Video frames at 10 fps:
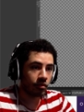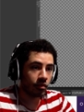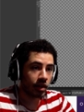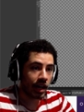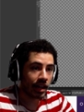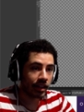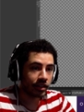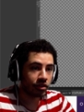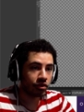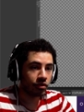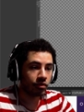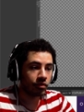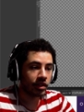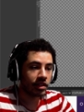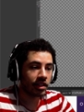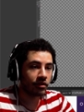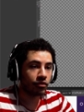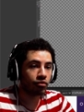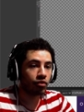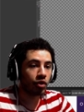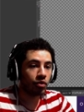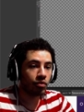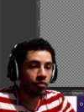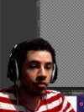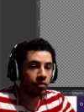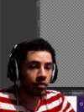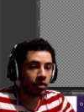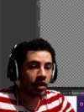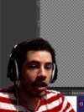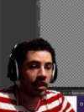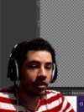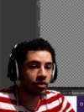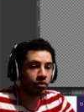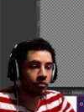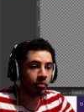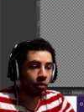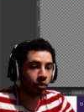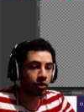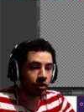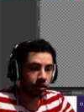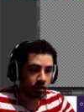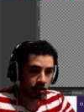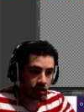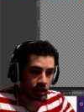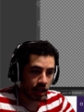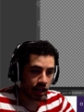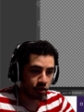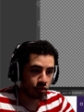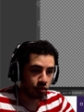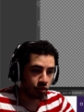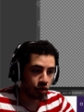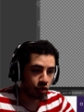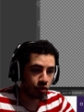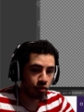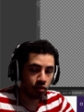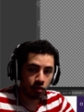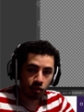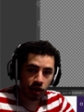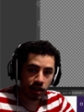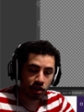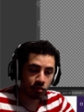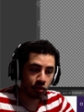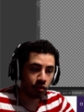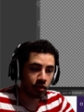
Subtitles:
What I like to do instead of grow, I like to do border. I do 2 and smooth.